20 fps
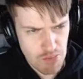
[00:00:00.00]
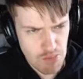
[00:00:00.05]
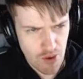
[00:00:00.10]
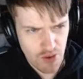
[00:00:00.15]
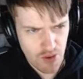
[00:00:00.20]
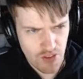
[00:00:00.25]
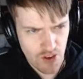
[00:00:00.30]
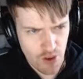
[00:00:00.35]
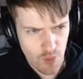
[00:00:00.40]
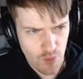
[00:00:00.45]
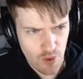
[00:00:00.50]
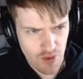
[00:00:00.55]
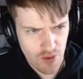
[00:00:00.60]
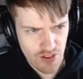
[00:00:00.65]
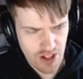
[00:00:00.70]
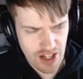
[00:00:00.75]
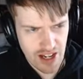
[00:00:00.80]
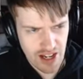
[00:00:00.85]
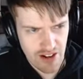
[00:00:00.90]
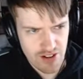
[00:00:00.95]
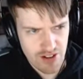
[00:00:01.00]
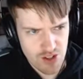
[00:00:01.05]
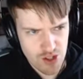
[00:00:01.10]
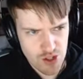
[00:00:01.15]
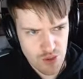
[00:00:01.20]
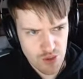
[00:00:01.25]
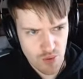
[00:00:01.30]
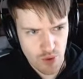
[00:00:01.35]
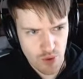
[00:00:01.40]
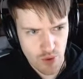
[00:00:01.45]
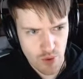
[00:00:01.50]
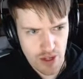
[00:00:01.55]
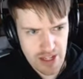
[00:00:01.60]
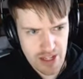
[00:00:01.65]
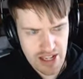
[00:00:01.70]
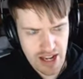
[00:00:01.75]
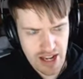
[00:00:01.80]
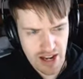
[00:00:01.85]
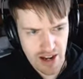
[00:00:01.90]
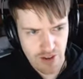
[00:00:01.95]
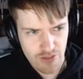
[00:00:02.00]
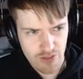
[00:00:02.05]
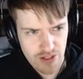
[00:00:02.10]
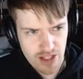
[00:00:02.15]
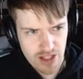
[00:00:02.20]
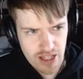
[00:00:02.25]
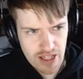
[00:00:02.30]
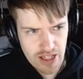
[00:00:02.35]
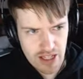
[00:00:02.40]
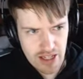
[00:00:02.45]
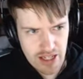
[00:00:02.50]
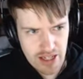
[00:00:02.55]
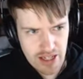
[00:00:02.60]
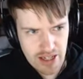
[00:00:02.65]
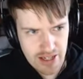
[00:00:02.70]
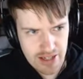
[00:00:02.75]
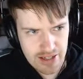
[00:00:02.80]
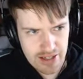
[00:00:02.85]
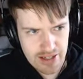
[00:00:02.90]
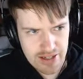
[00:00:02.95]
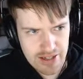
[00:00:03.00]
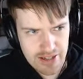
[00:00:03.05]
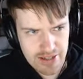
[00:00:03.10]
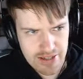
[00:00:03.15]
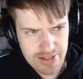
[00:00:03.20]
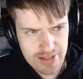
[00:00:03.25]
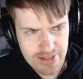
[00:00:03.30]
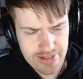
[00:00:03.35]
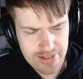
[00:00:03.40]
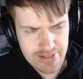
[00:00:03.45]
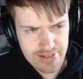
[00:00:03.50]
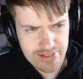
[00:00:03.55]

modify one of our characters that we already have. Uh,